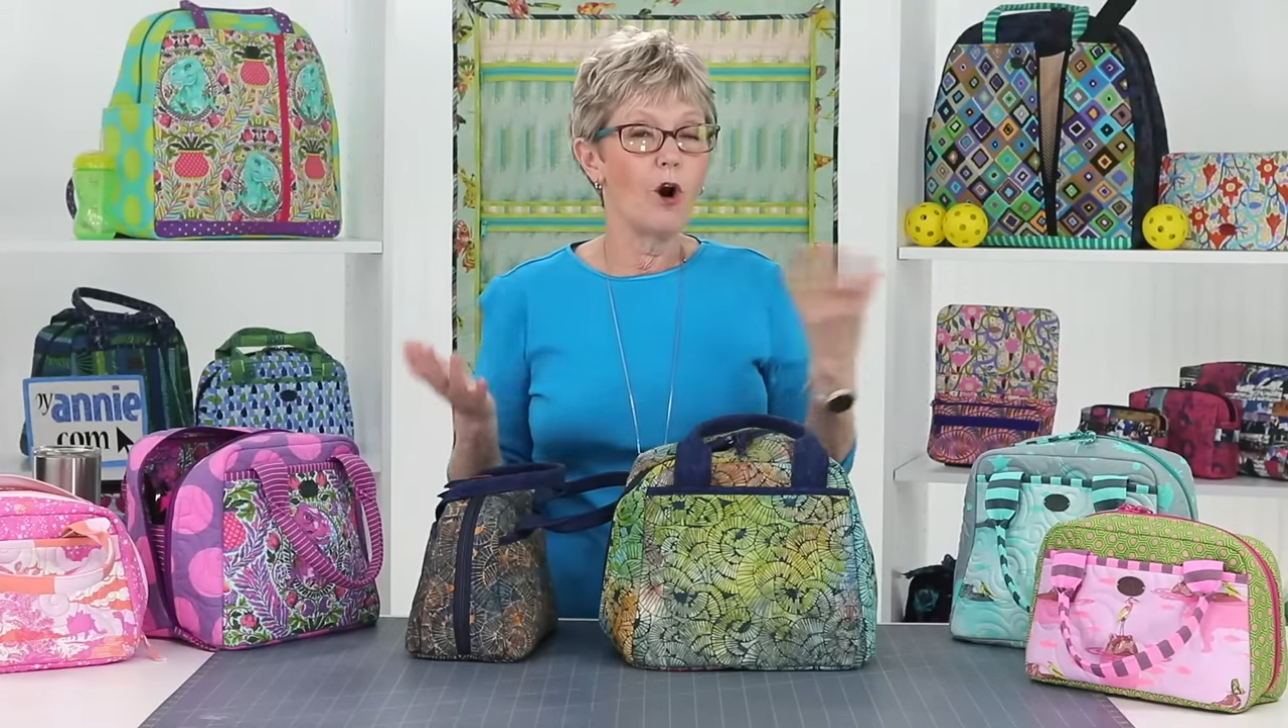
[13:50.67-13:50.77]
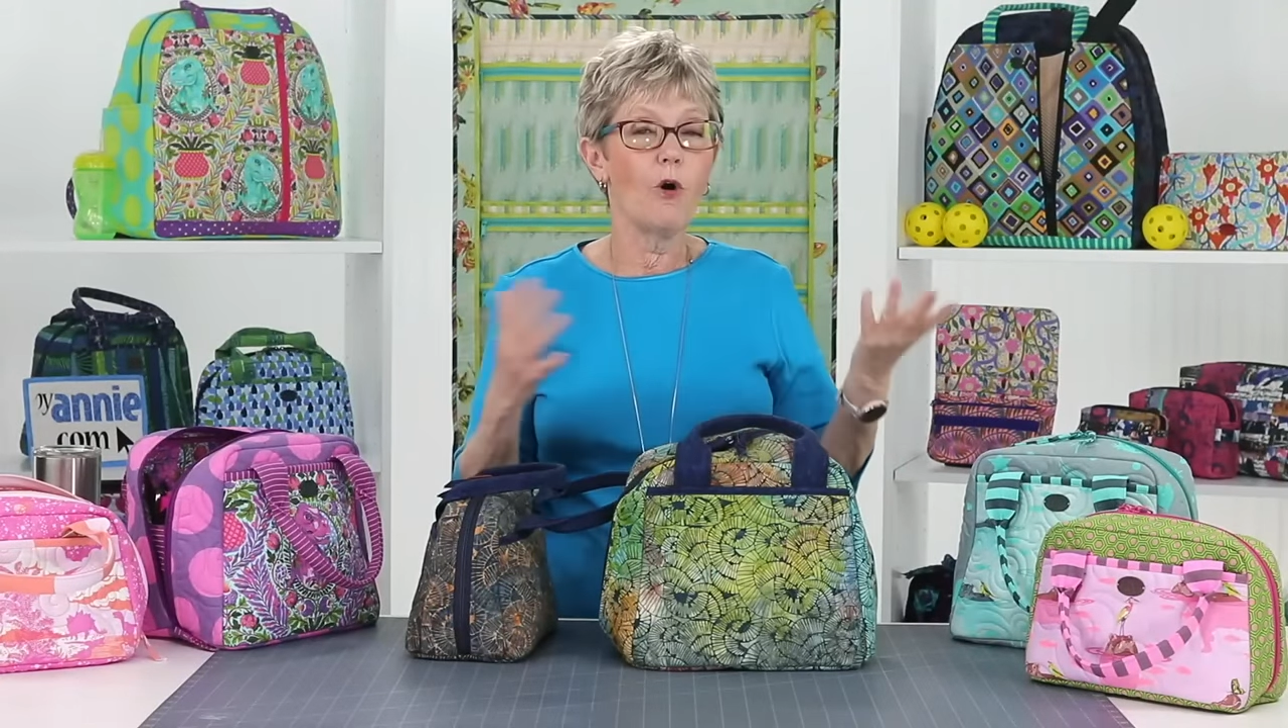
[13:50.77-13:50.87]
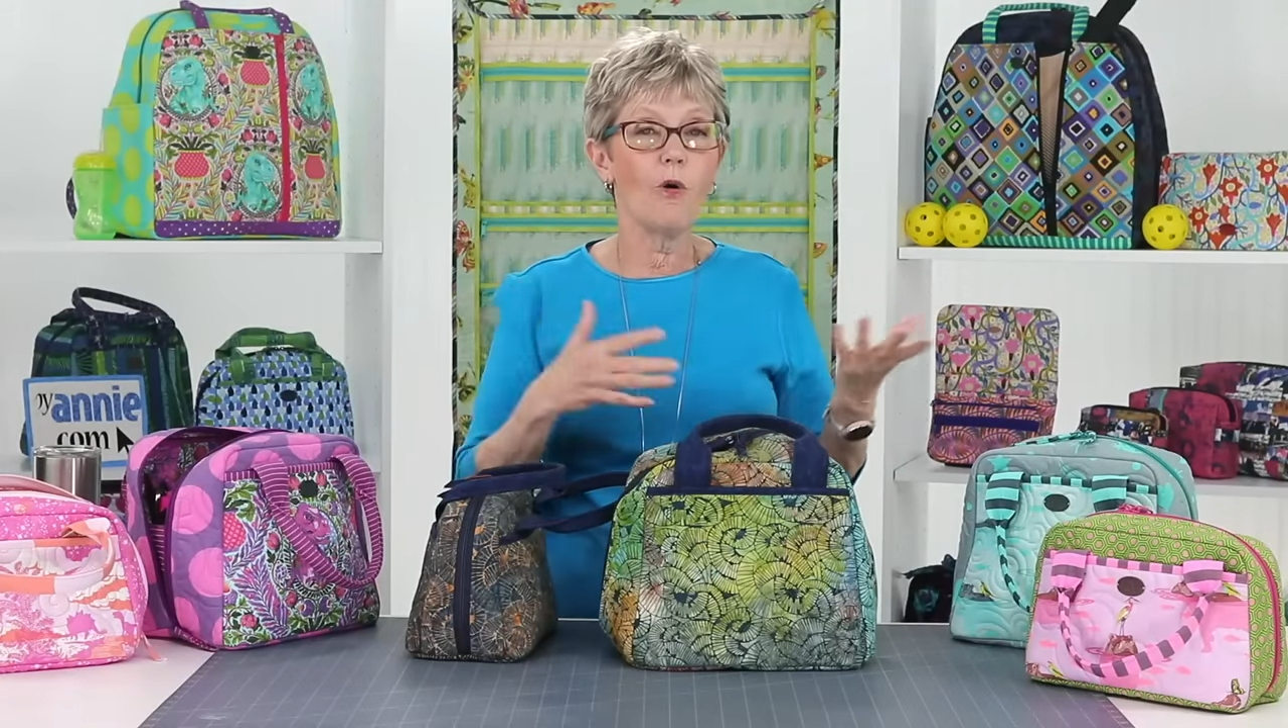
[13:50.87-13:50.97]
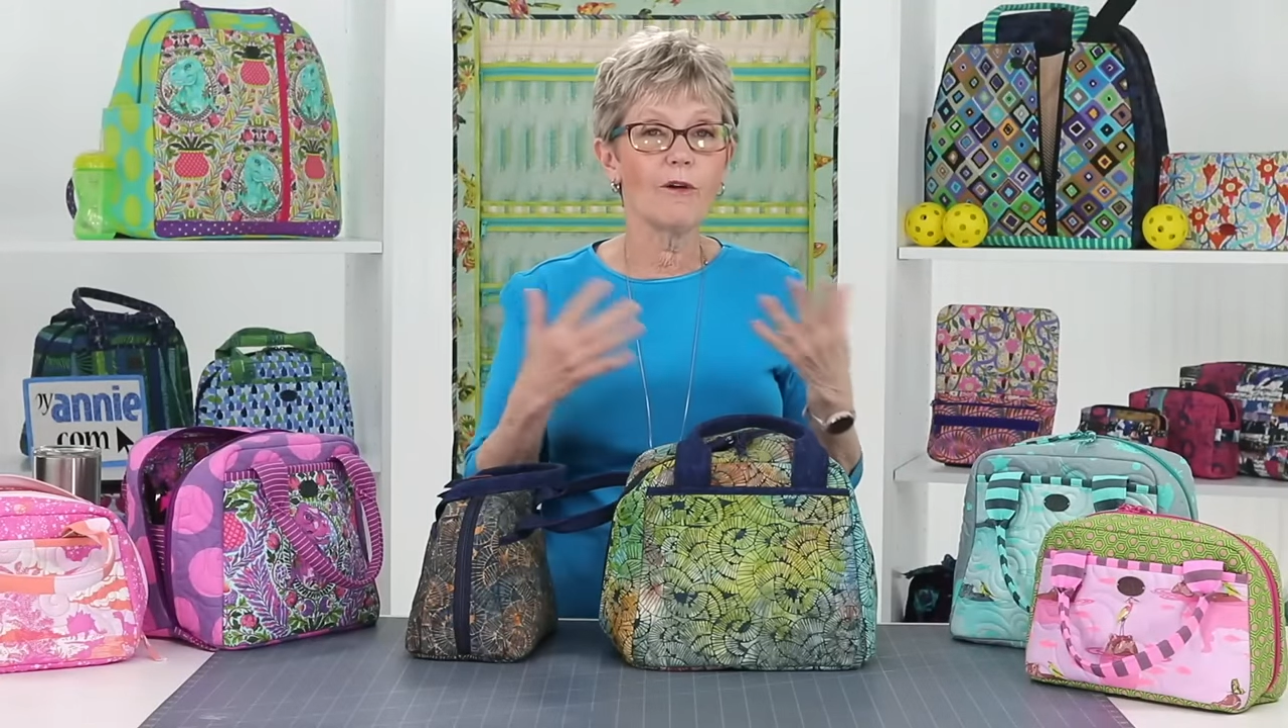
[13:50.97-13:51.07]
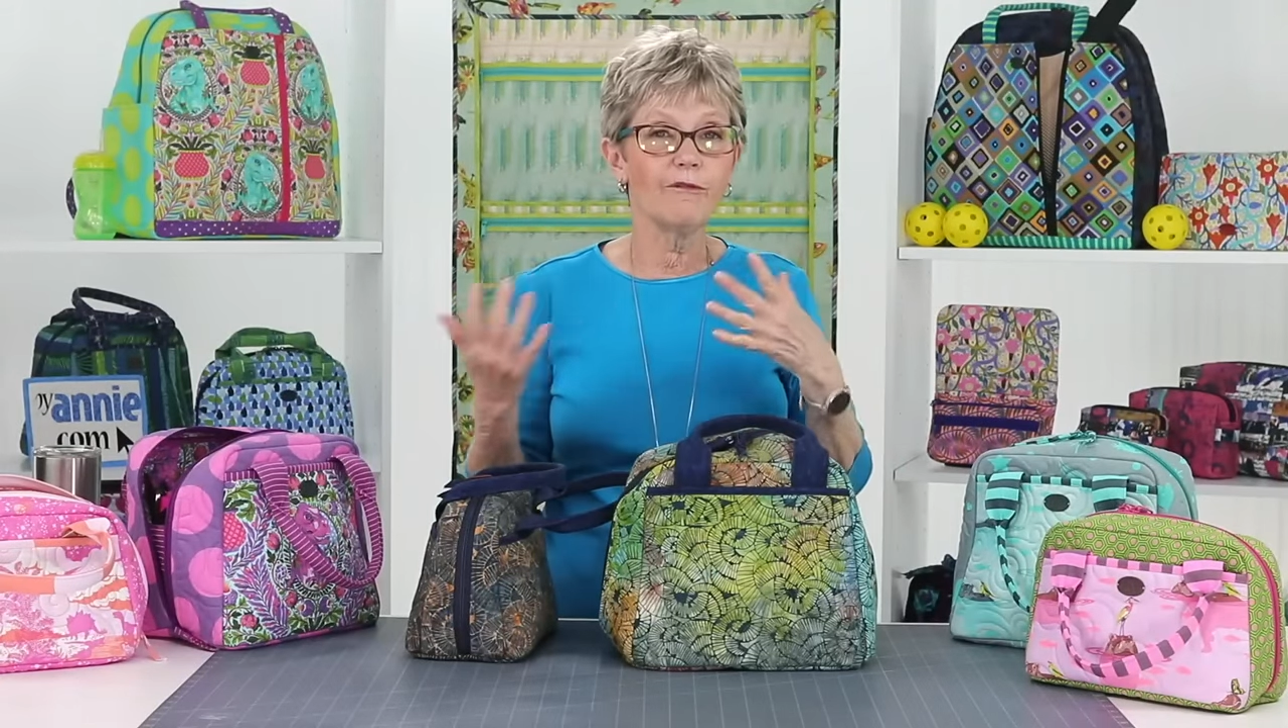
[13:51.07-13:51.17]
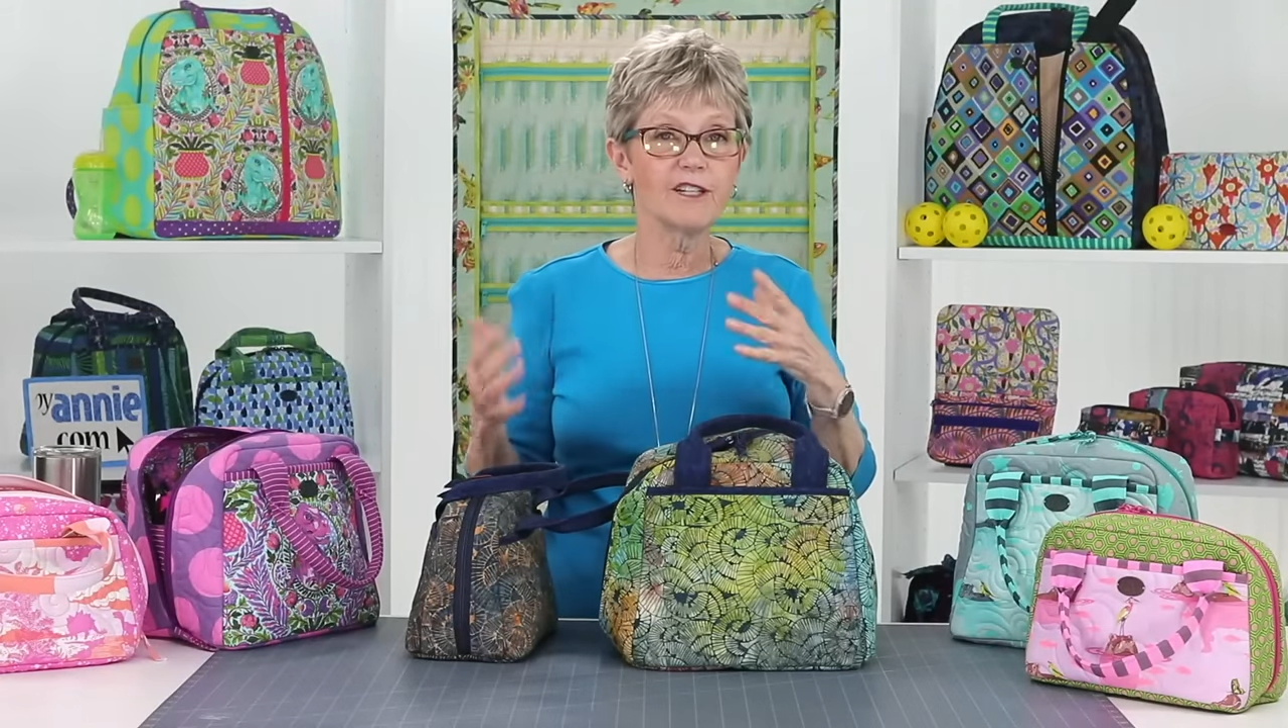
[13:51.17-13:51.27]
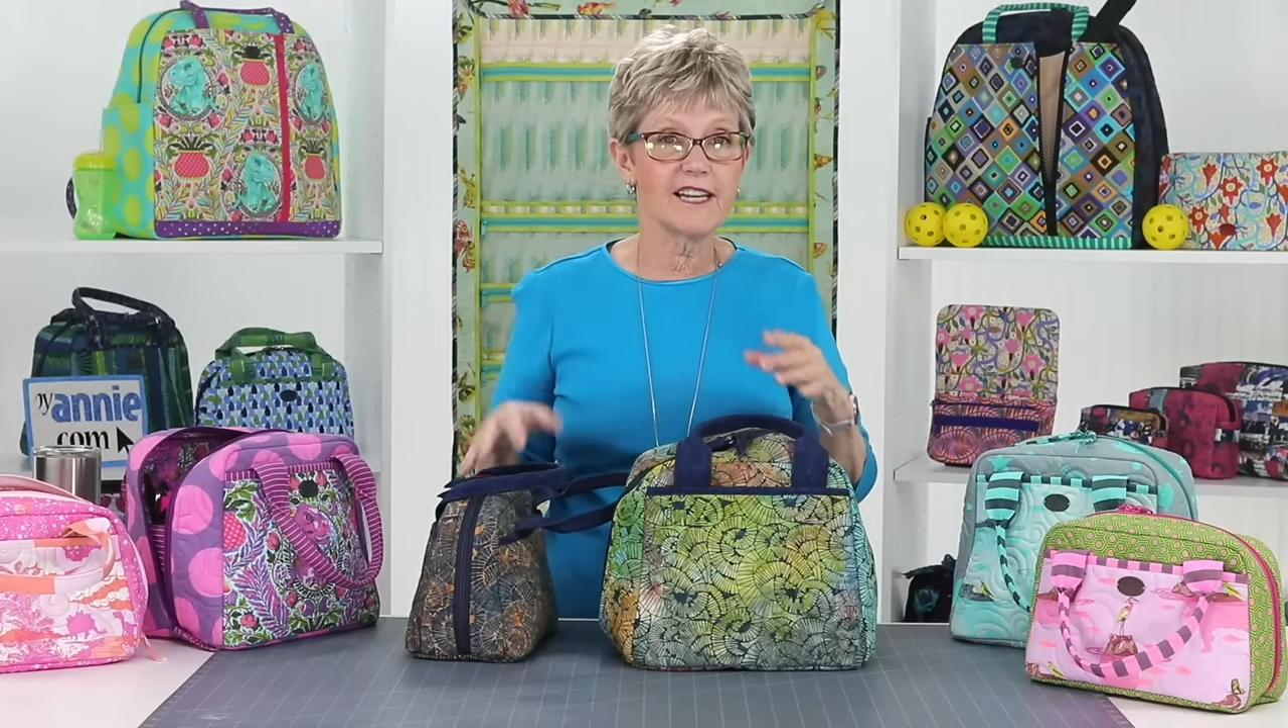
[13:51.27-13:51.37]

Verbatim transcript: or for